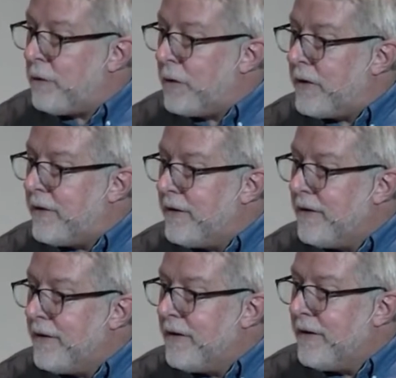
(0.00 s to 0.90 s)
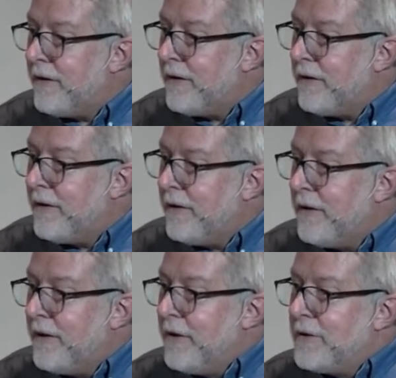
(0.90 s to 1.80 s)
to it.
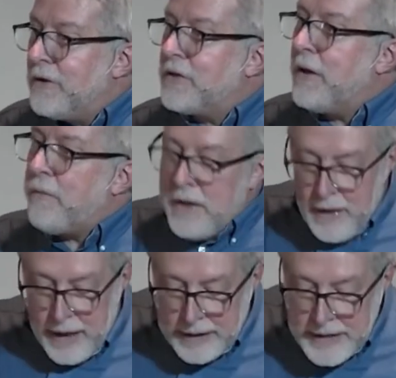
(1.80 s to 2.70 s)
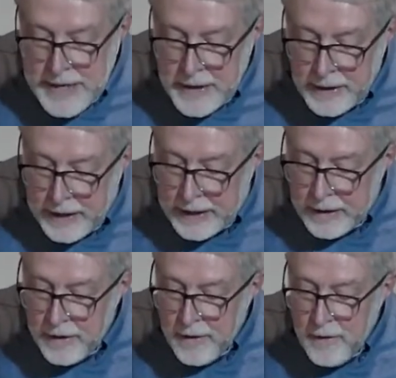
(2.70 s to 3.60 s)
So something like kneeling,
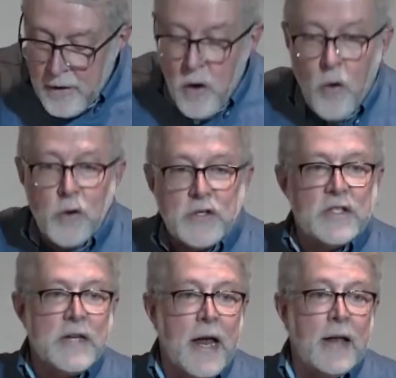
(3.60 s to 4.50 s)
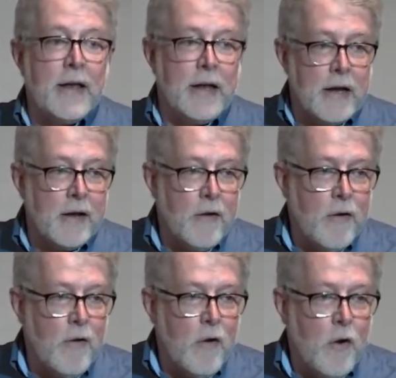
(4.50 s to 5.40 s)
or standing,
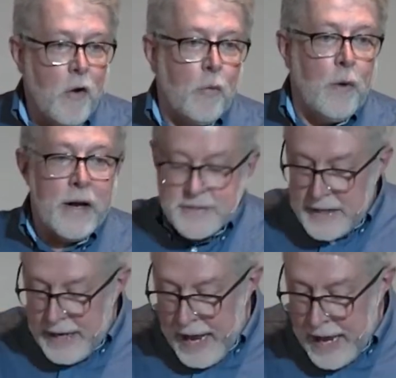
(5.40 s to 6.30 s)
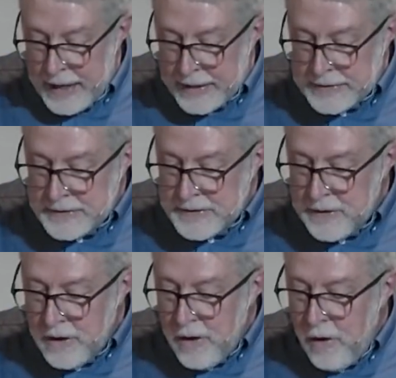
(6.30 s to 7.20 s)
or raising hands,
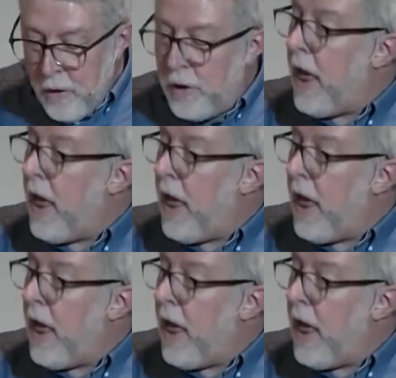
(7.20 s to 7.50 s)
or